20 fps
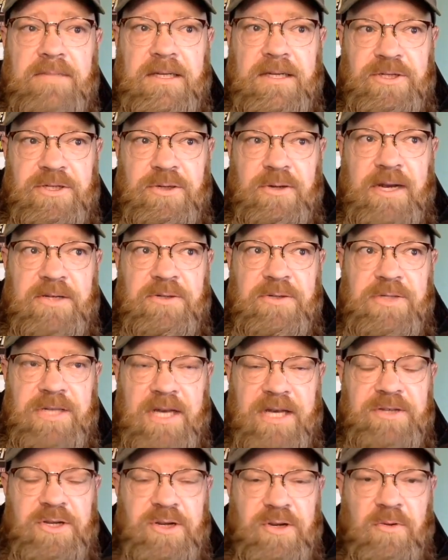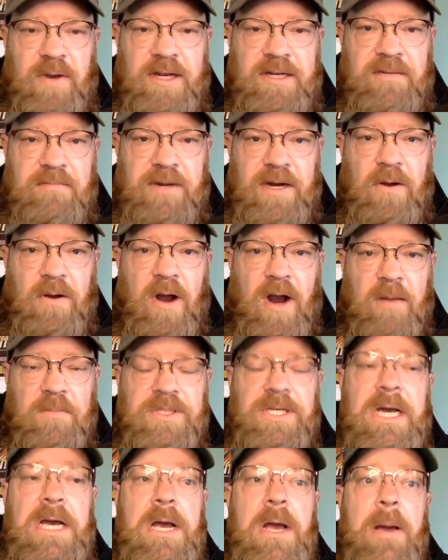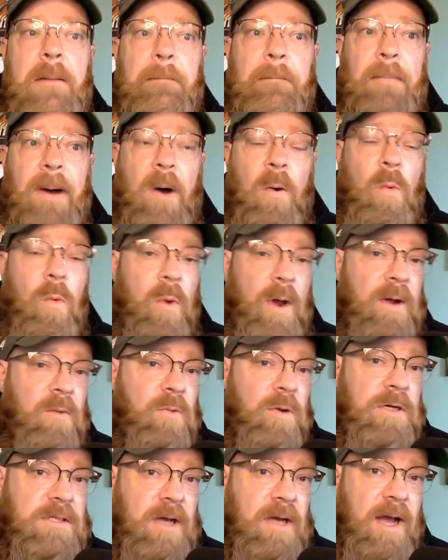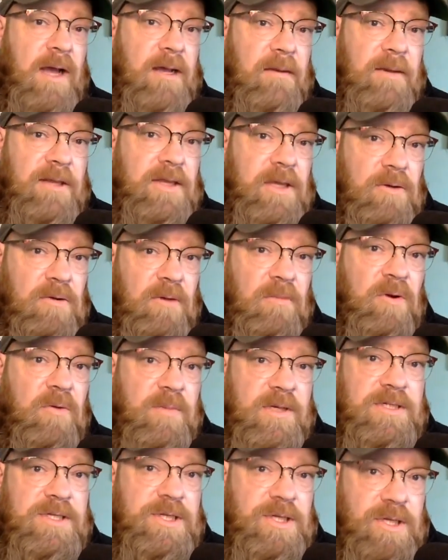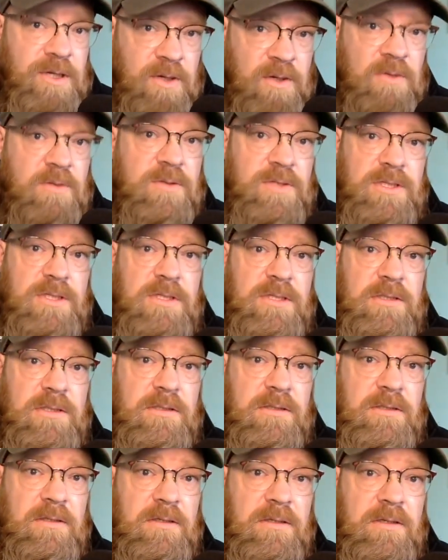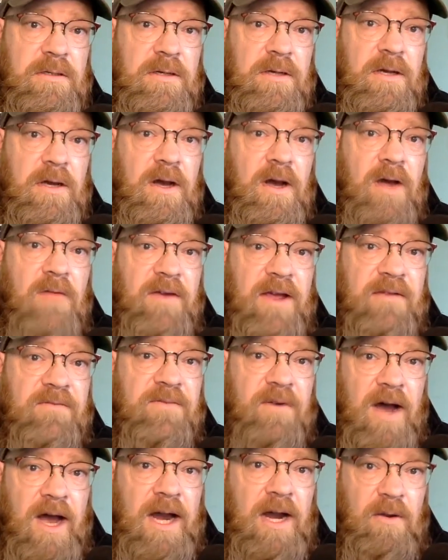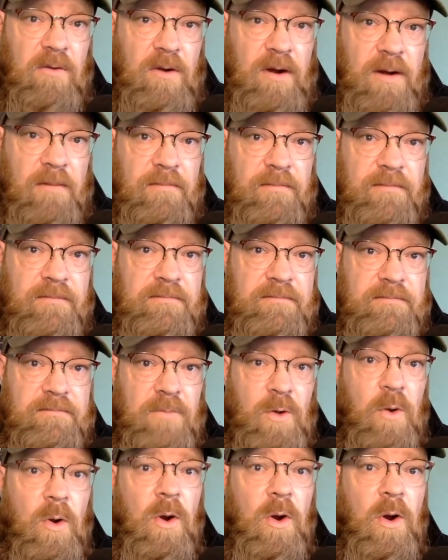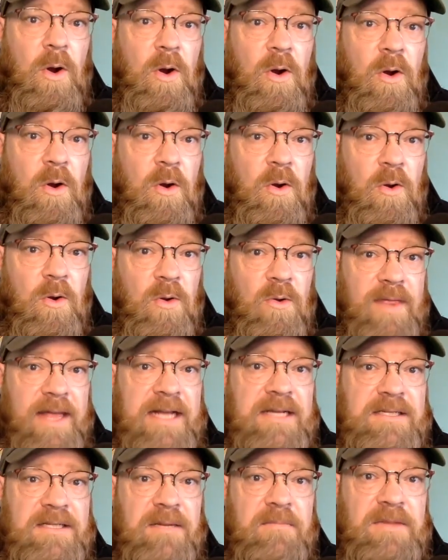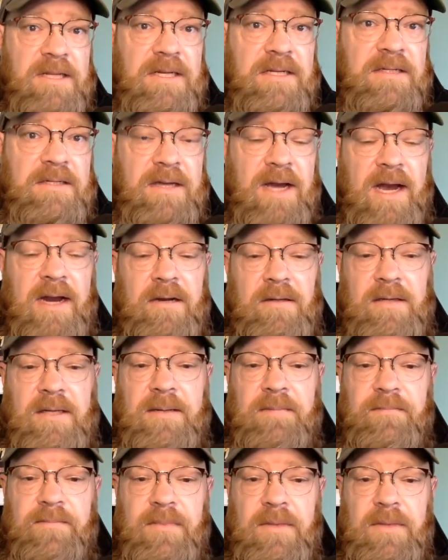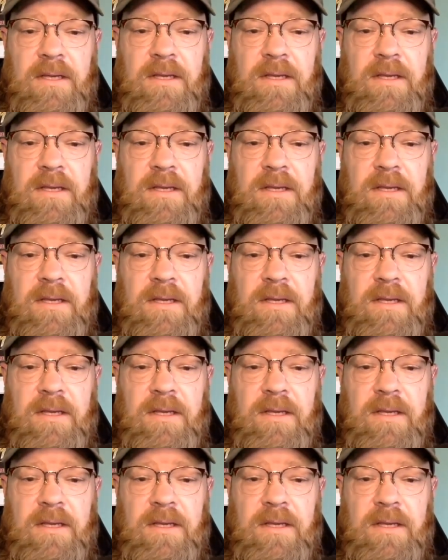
because you're exercising the right to bear arms. But when we're talking about the criminal misuse of a firearm, oh, that's something entirely.